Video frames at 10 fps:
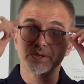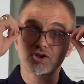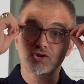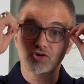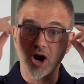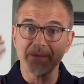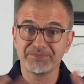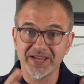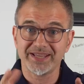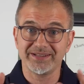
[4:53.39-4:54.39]
but drop
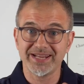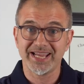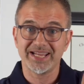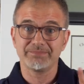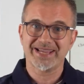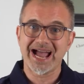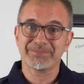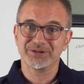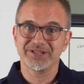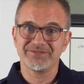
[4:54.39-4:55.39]
that name
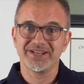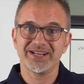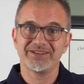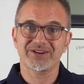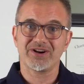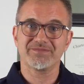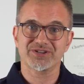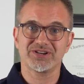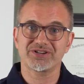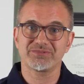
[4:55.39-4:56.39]
capital dividend in the
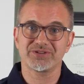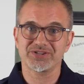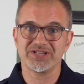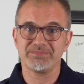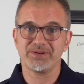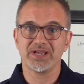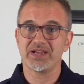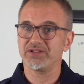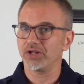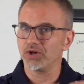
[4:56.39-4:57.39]
conversation with your CPA
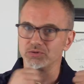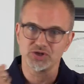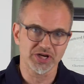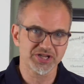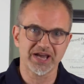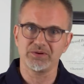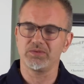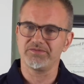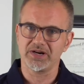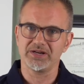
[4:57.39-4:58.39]
and they'll know just how to
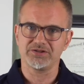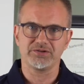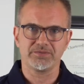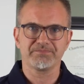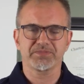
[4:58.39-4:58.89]
advise you.